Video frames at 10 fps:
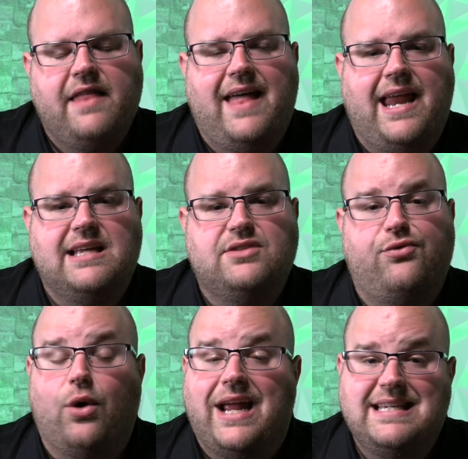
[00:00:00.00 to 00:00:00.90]
that is
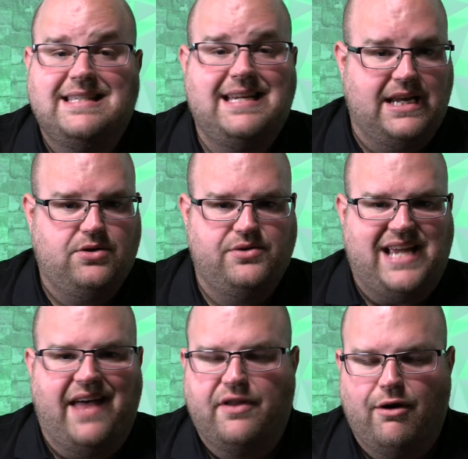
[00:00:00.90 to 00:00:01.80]
for incidentals
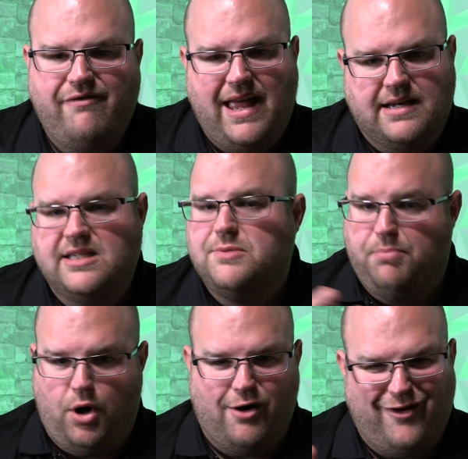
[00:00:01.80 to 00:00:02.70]
at their event. It's
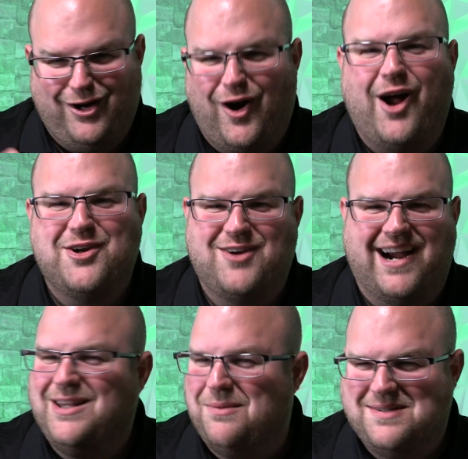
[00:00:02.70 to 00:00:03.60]
part of our
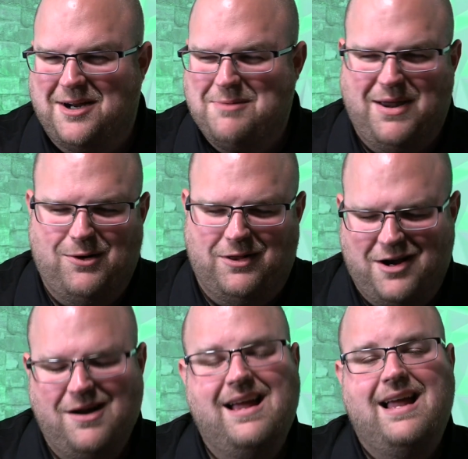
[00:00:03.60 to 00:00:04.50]
contract that we talked about
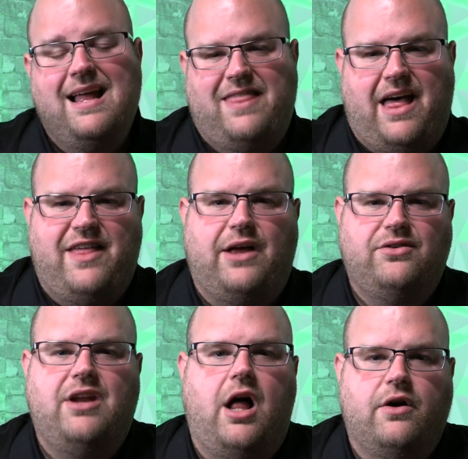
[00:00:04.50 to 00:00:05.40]
earlier. That
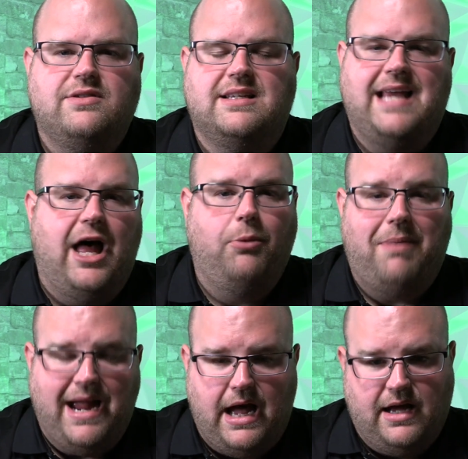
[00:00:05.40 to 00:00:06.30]
$1,000 is held
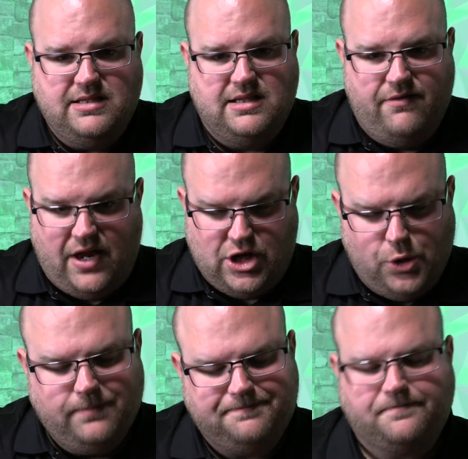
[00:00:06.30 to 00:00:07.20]
by us, the
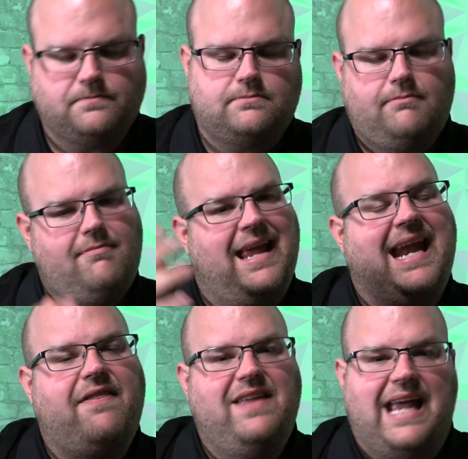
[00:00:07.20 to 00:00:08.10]
venue,
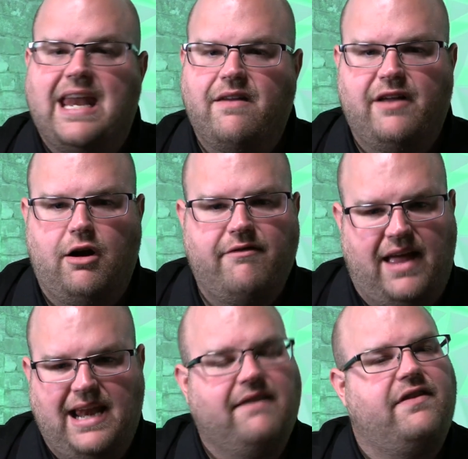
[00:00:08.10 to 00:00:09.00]
and at the end of their
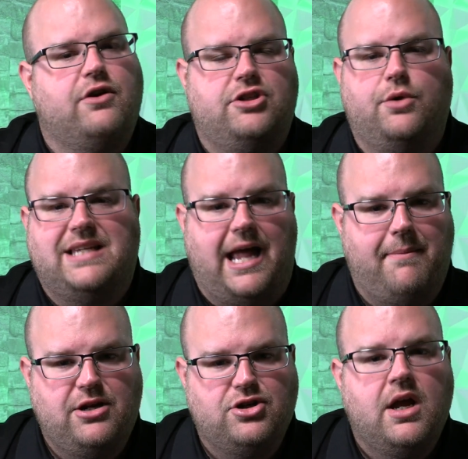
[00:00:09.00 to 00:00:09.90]
event, if there's no
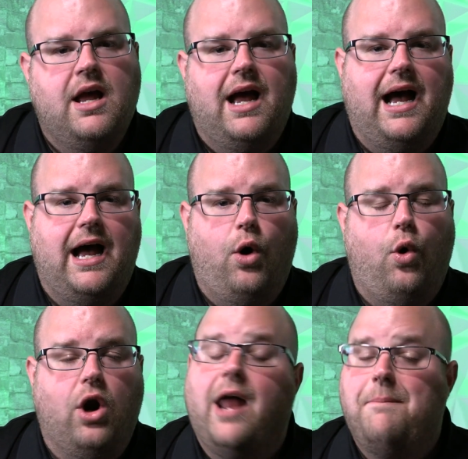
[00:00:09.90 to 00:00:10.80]
damage
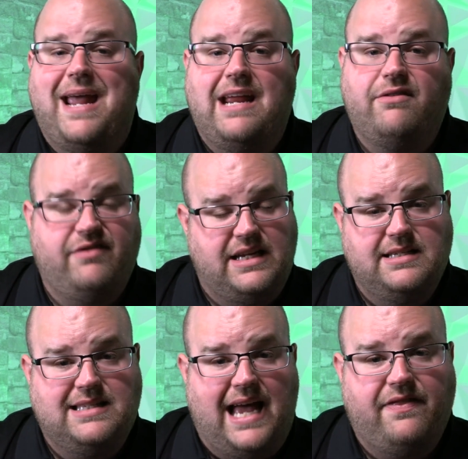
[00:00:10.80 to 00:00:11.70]
or unpaid
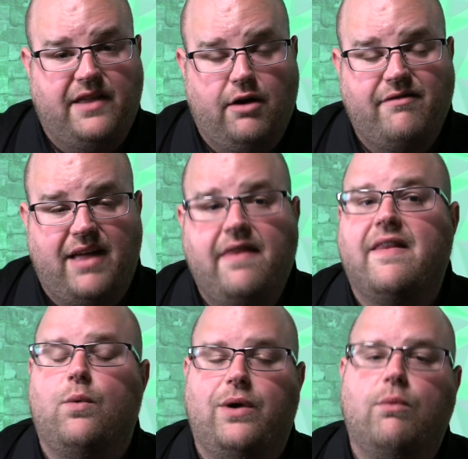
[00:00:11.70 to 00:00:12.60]
fees at their event,
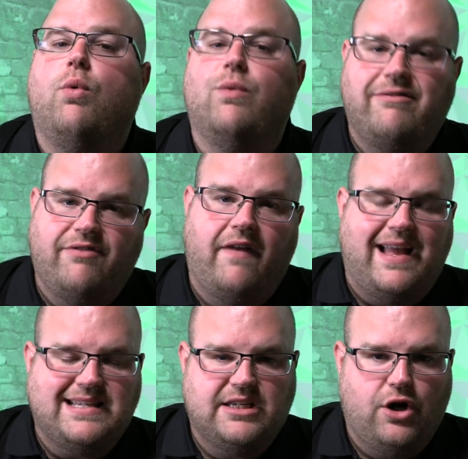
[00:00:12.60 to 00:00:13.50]
then we will refund
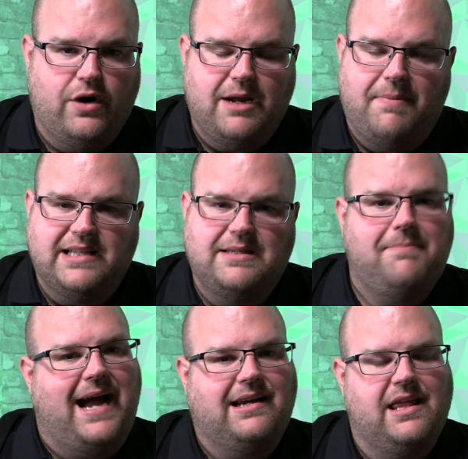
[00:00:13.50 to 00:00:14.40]
that security deposit
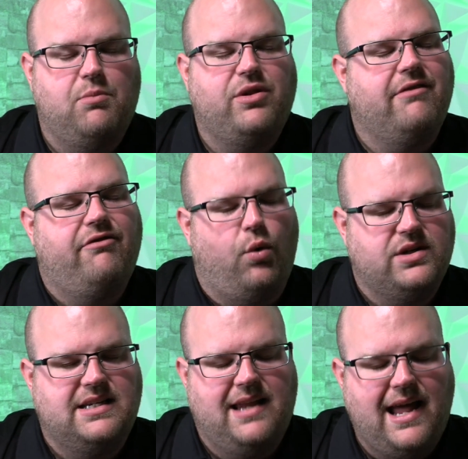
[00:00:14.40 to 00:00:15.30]
back to them within
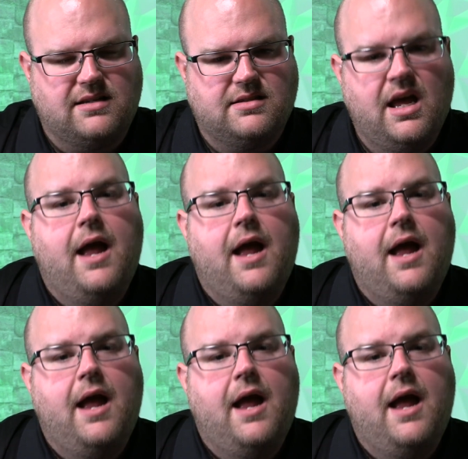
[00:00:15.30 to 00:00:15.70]
14 days.